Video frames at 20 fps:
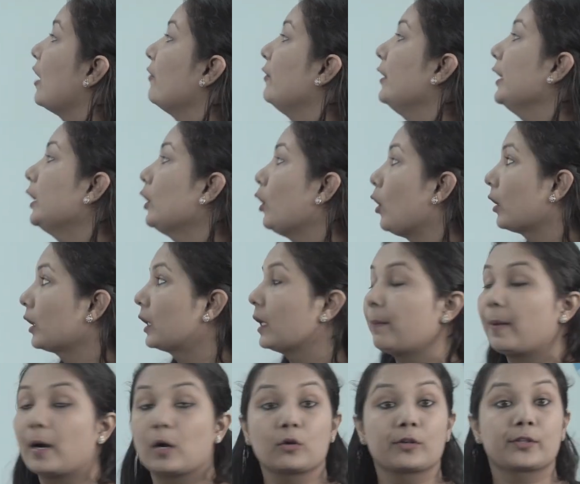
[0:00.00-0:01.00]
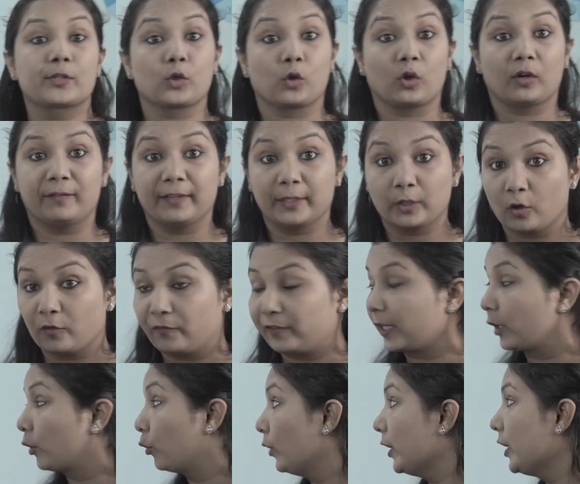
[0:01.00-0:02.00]
We talked about solving of
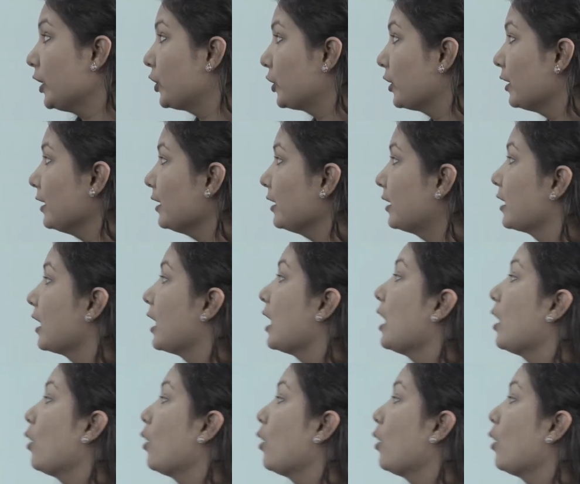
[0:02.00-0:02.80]
equations,